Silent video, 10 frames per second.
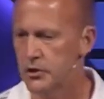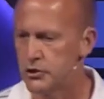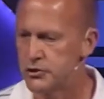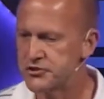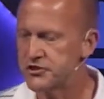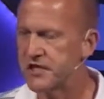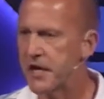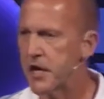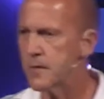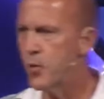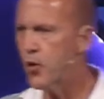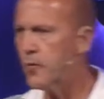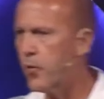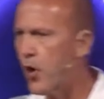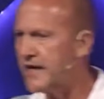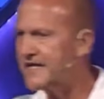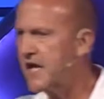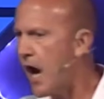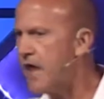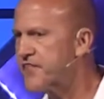You should care more what
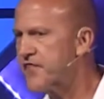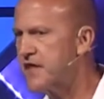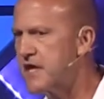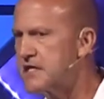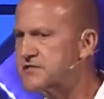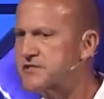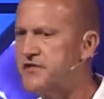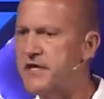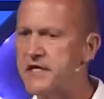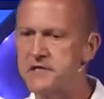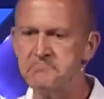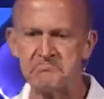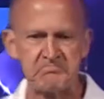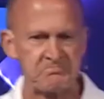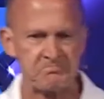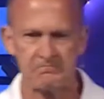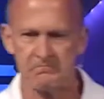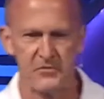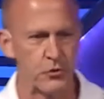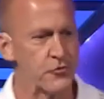God thinks than
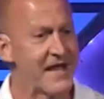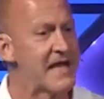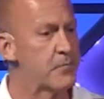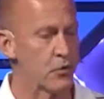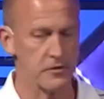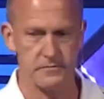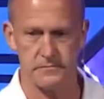your neighbor.